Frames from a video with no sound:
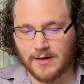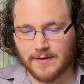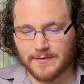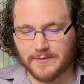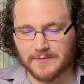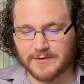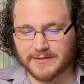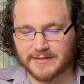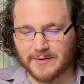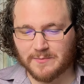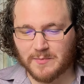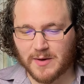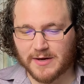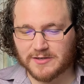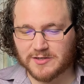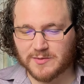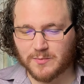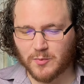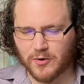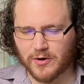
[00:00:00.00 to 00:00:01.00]
There is a
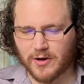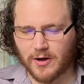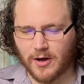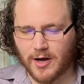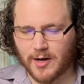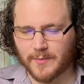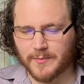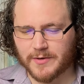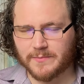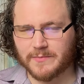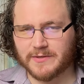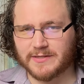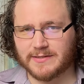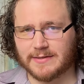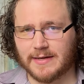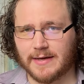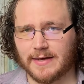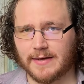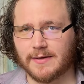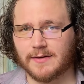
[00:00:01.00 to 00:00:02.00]
much more common
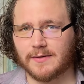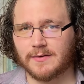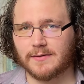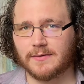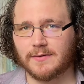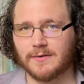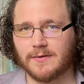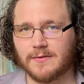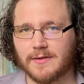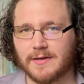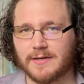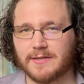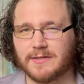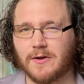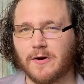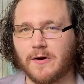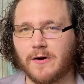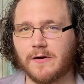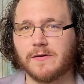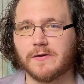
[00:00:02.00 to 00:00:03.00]
mistake that
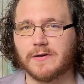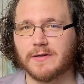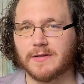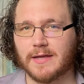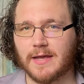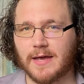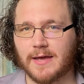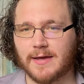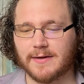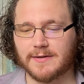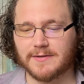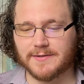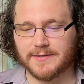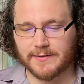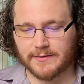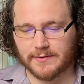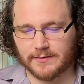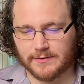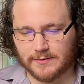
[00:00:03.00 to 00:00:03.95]
is harder to catch.